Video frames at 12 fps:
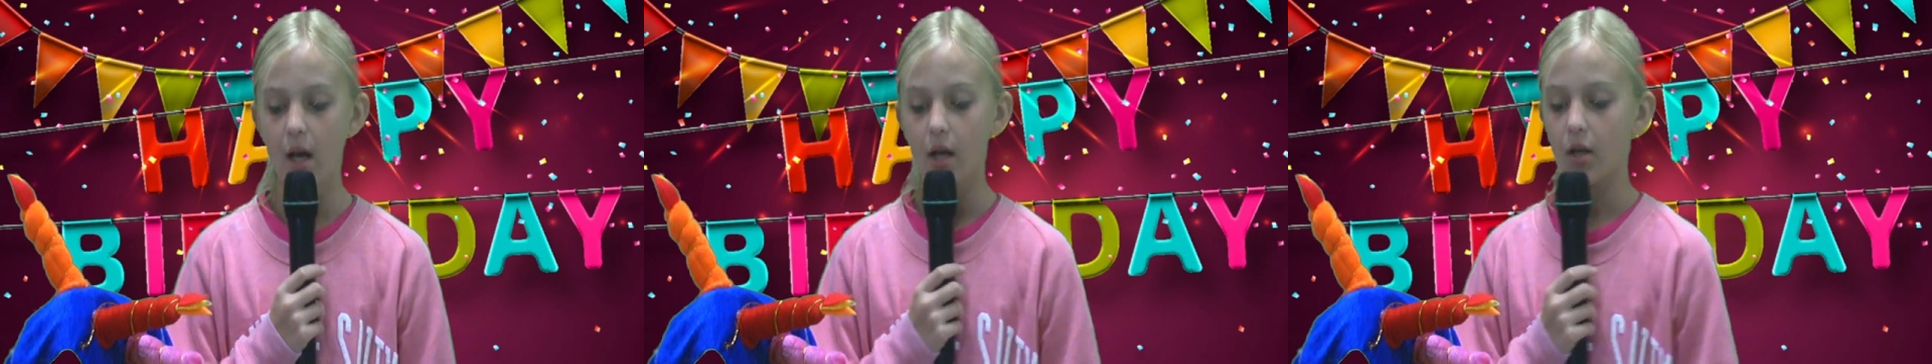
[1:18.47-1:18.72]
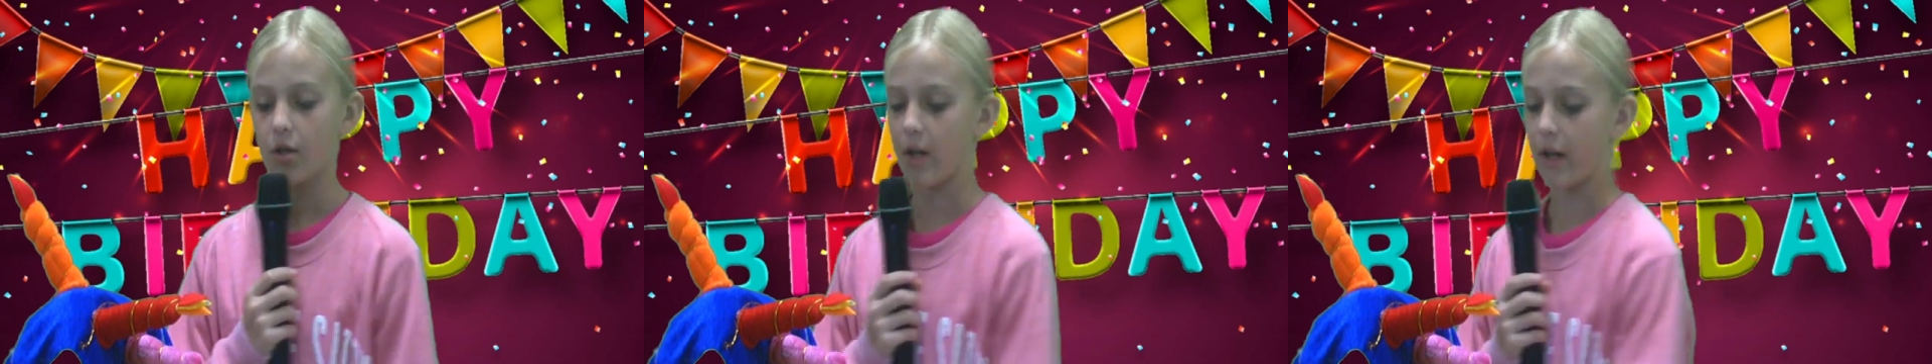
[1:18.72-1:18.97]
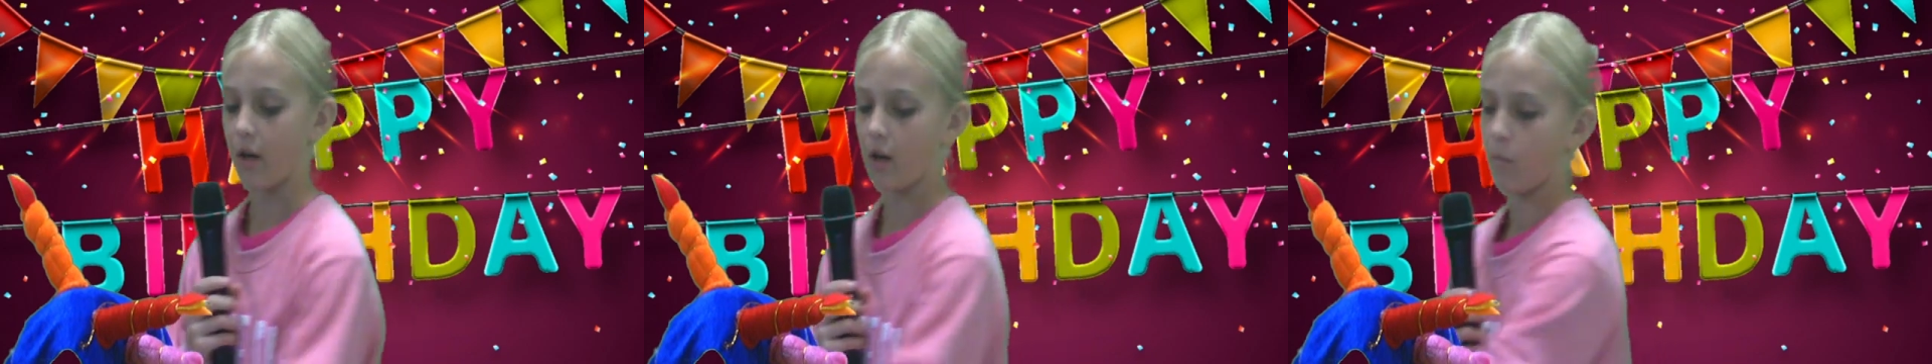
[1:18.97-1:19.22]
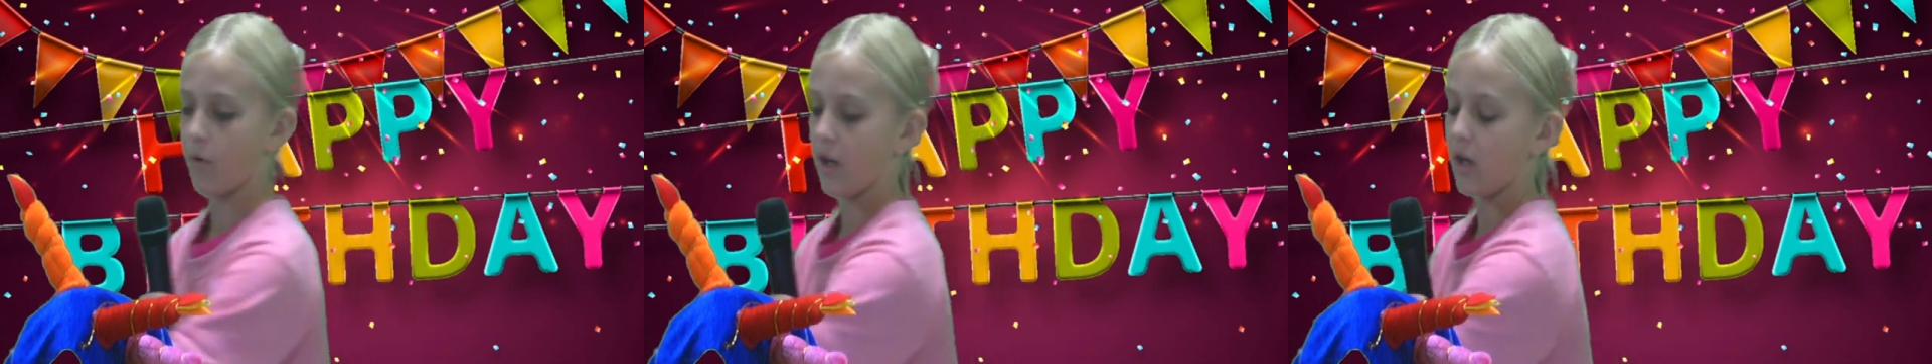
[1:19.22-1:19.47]
to check out our
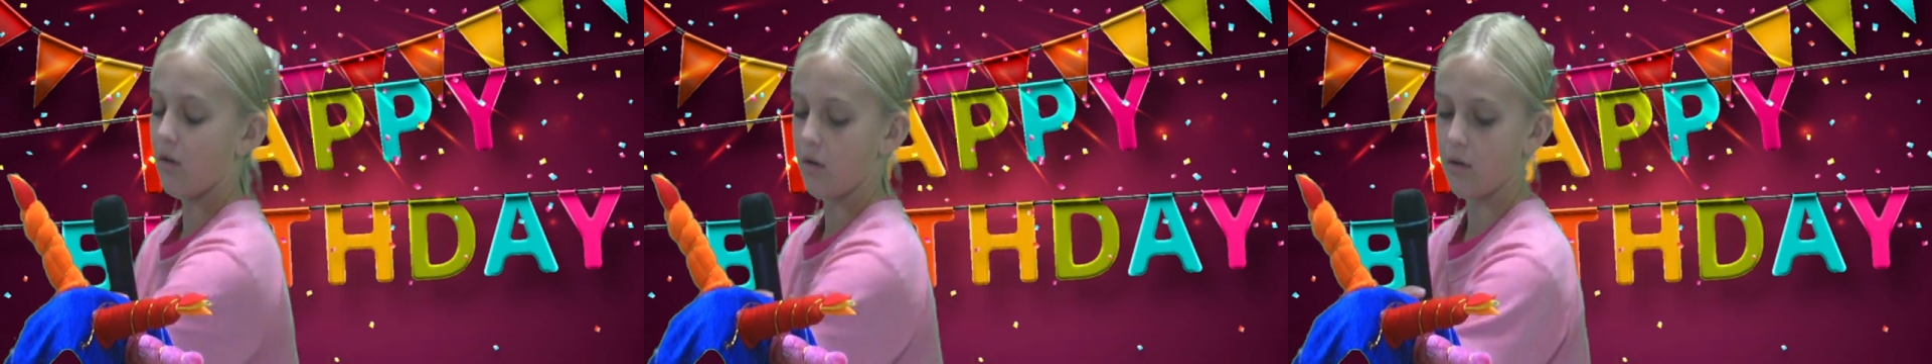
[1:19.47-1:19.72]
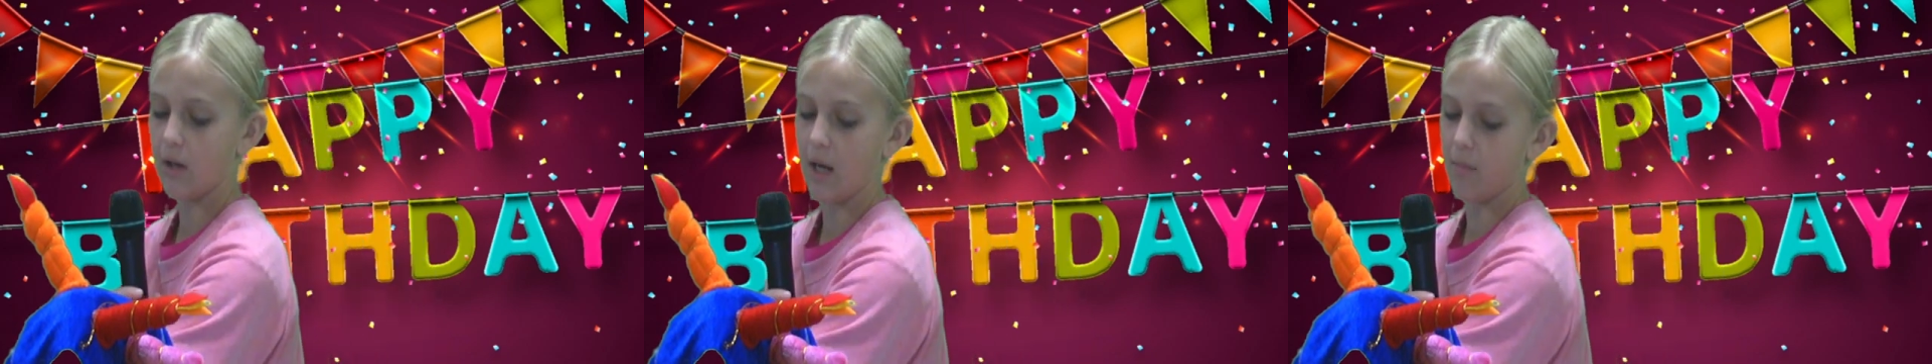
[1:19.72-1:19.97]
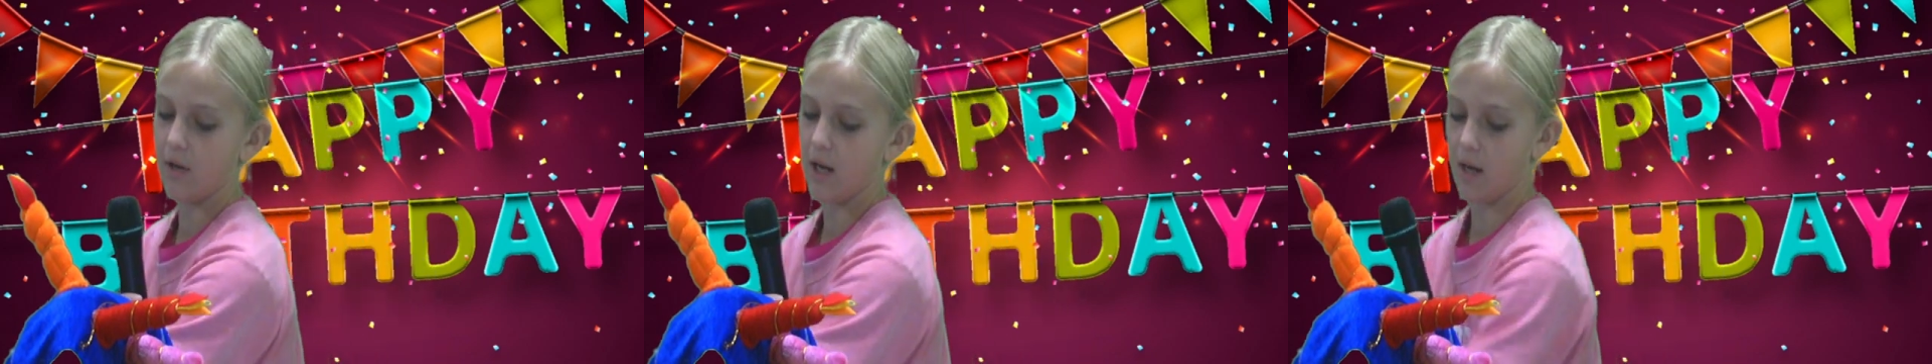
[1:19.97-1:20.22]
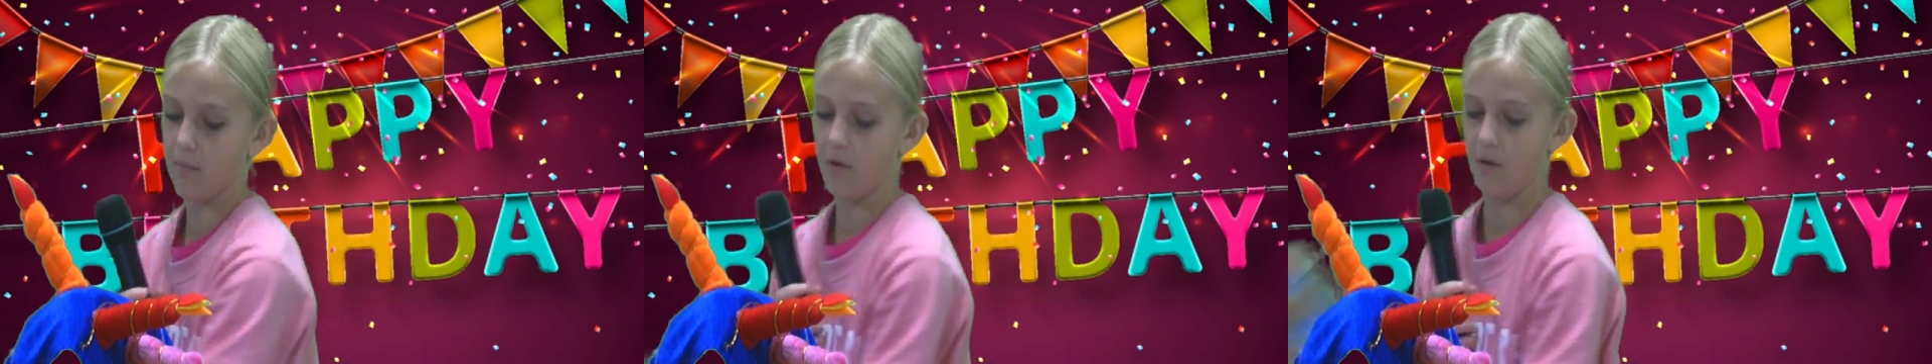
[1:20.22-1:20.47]
brand new
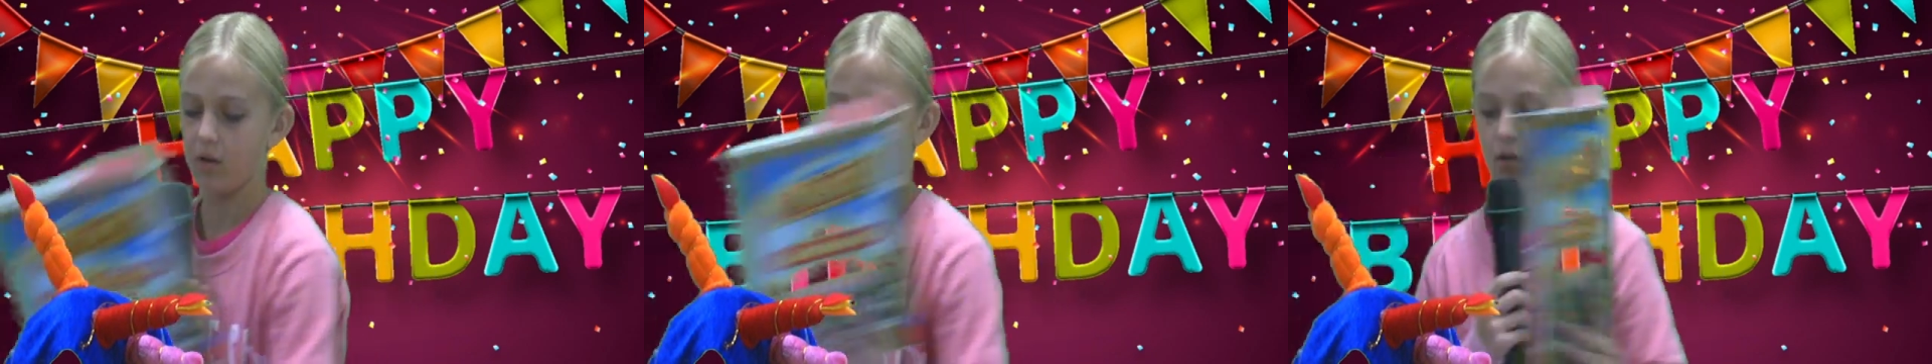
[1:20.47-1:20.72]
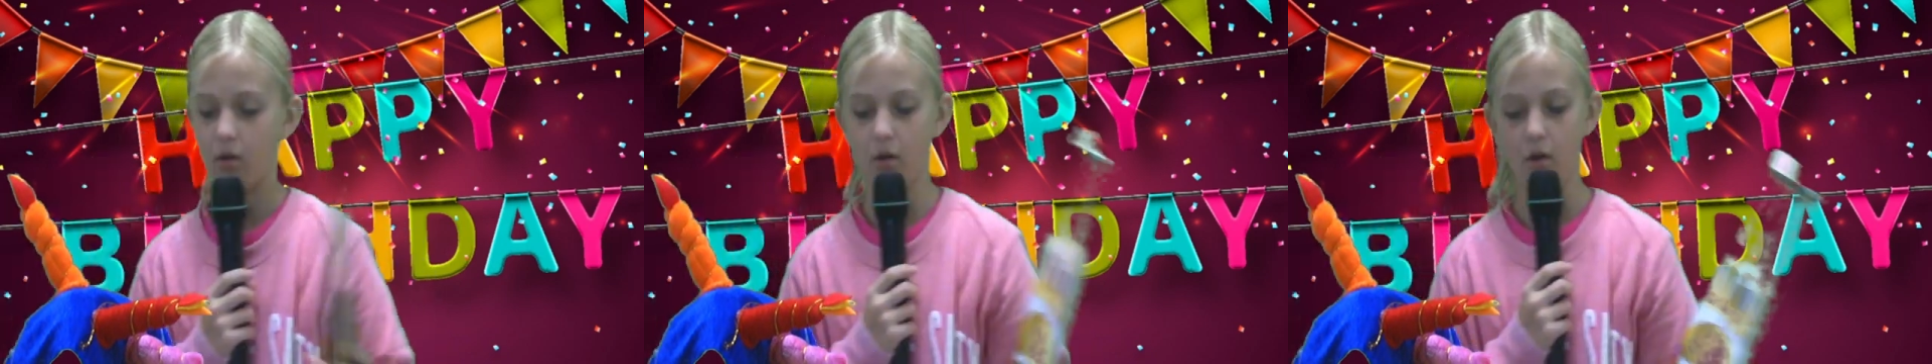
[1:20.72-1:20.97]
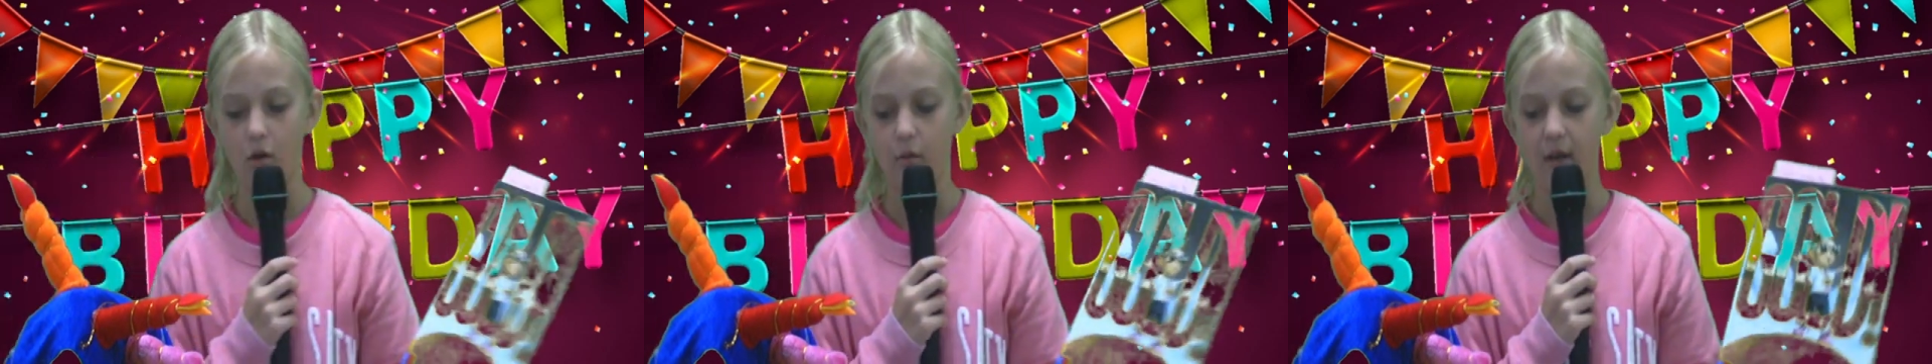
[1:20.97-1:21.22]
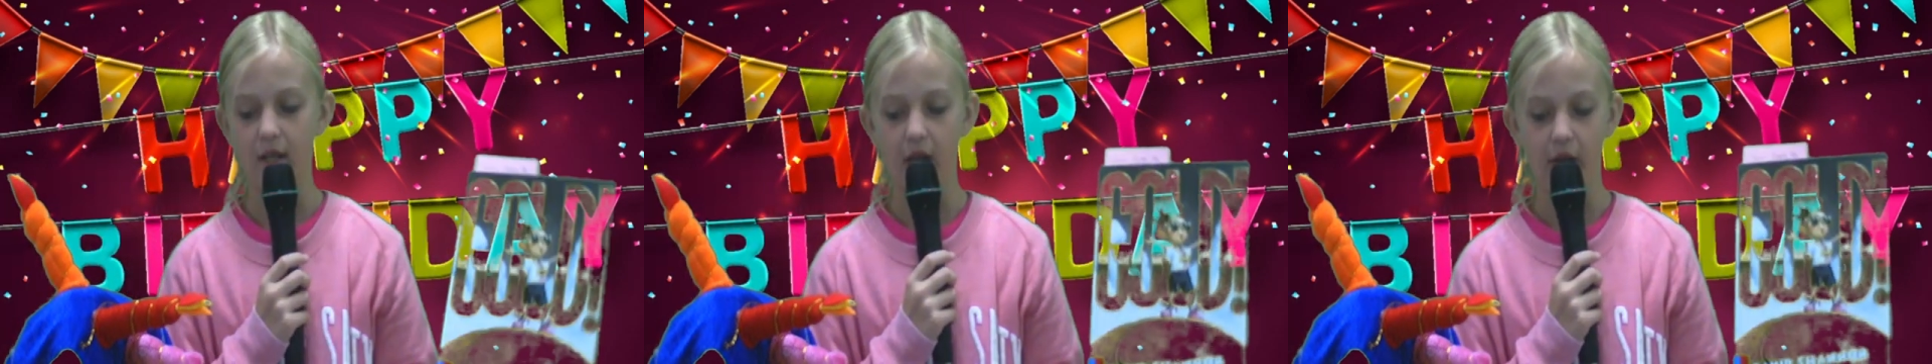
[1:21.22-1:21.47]
KBA book, Gold,
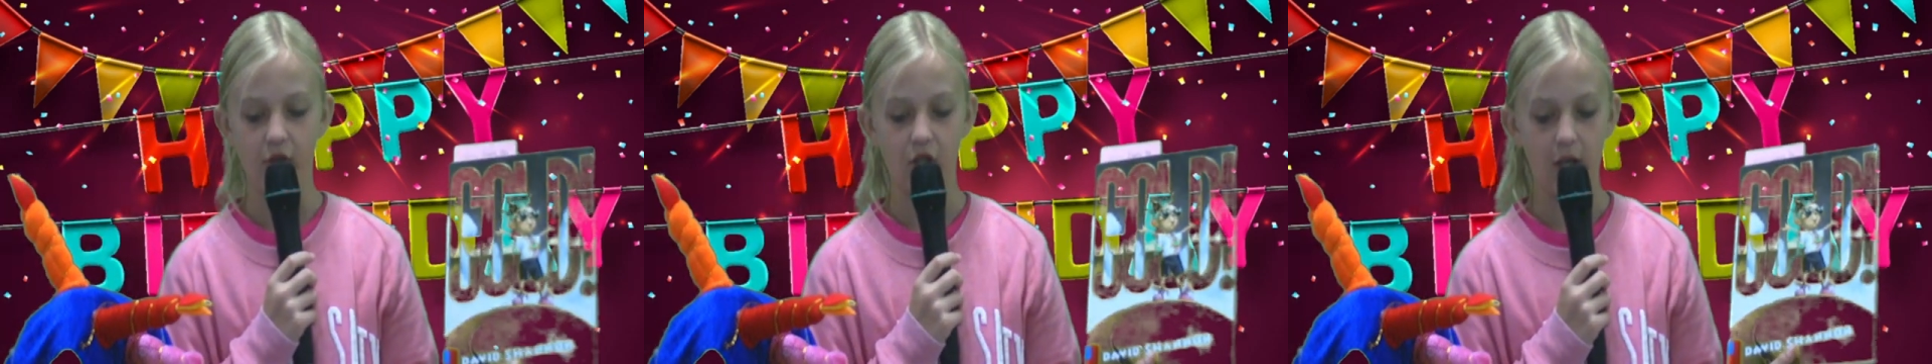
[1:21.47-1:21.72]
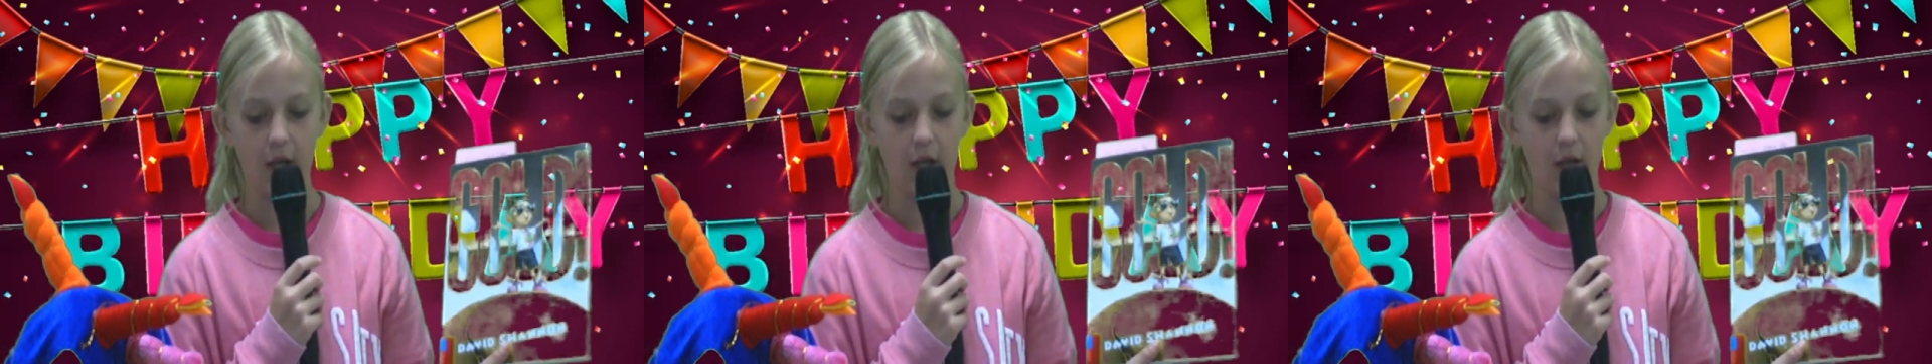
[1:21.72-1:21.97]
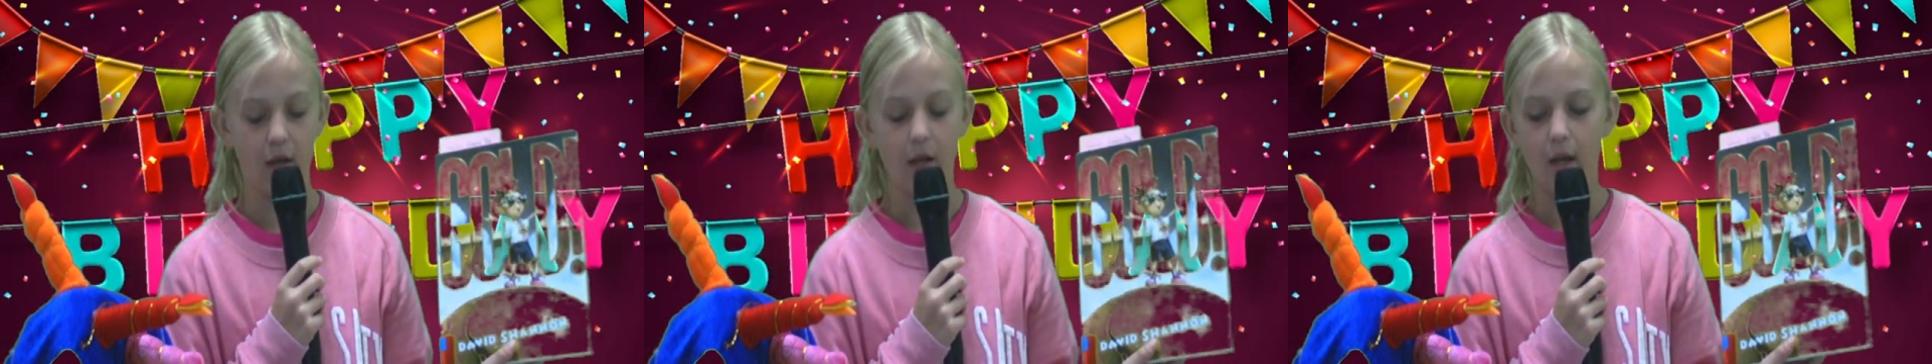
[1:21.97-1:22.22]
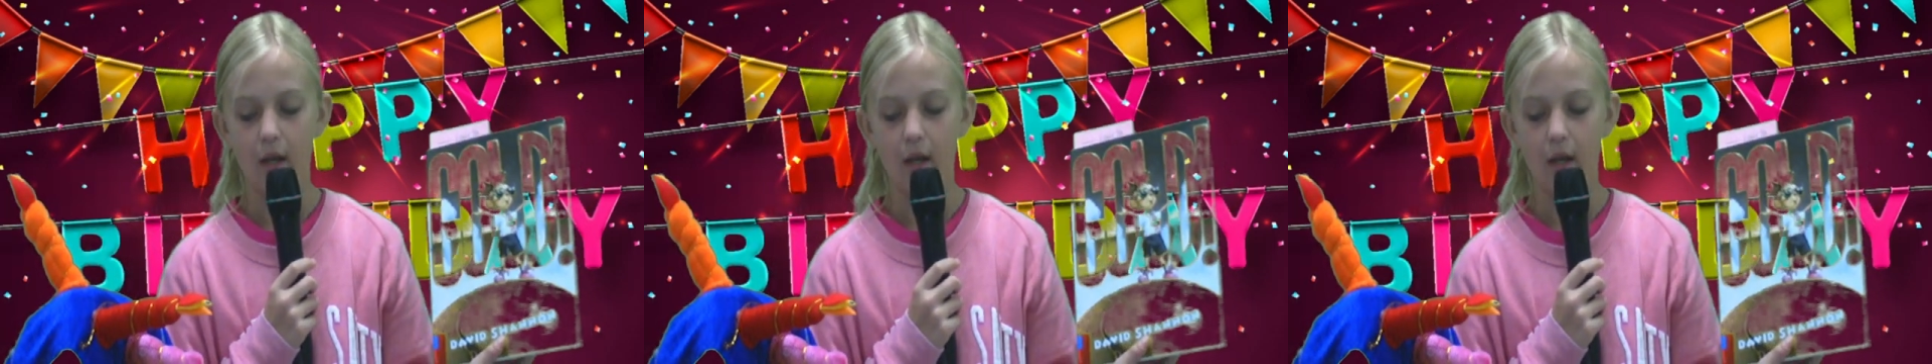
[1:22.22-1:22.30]
by David Shannon.